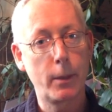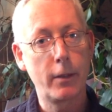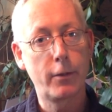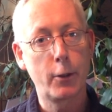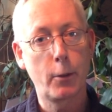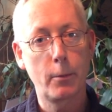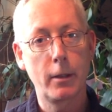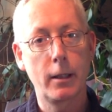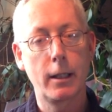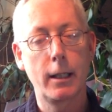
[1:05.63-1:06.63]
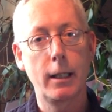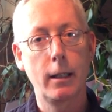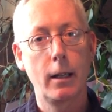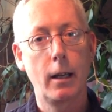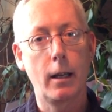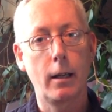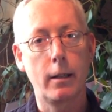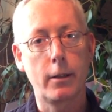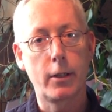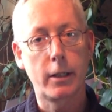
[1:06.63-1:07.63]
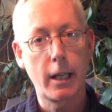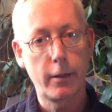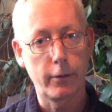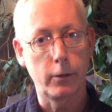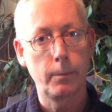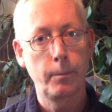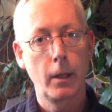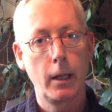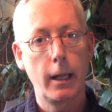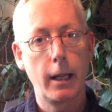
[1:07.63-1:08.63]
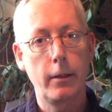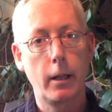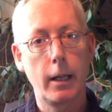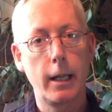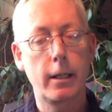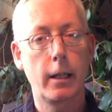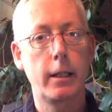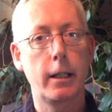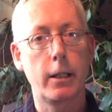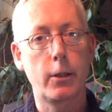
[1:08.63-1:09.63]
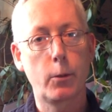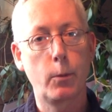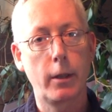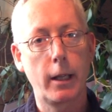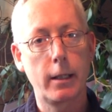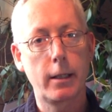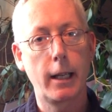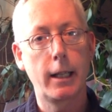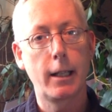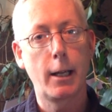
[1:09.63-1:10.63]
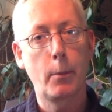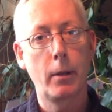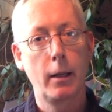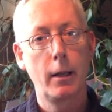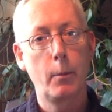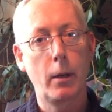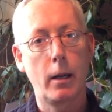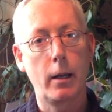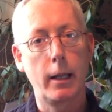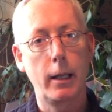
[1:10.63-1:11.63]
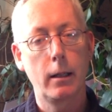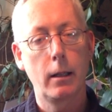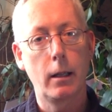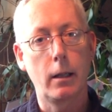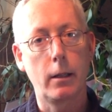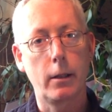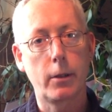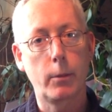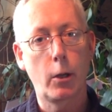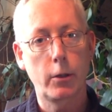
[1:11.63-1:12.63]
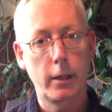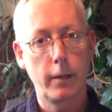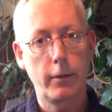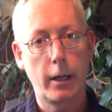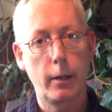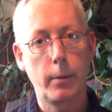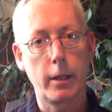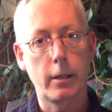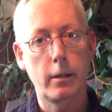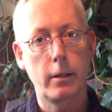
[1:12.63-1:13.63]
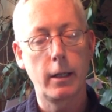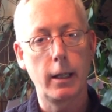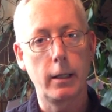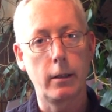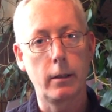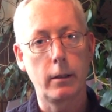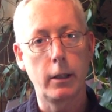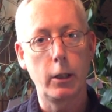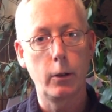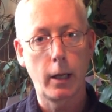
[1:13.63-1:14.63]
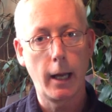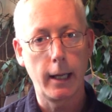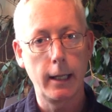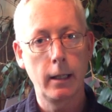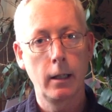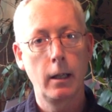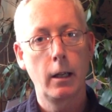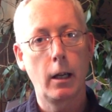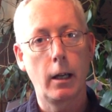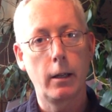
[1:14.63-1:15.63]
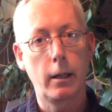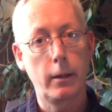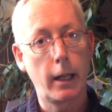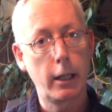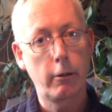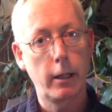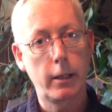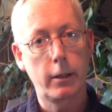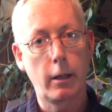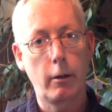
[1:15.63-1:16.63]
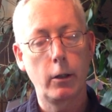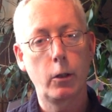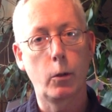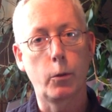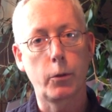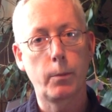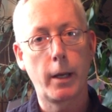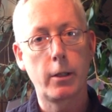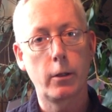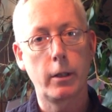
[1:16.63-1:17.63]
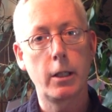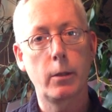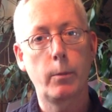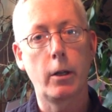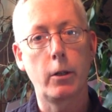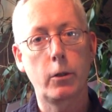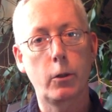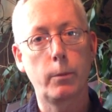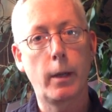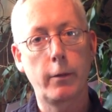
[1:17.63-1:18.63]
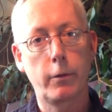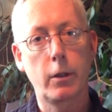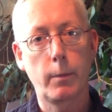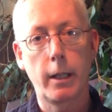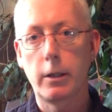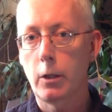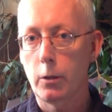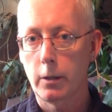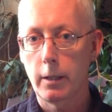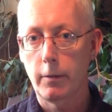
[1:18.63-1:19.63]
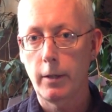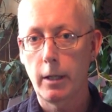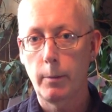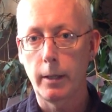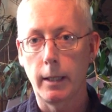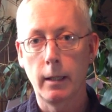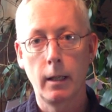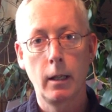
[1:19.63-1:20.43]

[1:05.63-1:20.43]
been phenomenally uh, successful in that his ideas were then taken up by uh, some cognitive therapists in the UK and they created their own course based on his approach called mindfulness-based cognitive therapy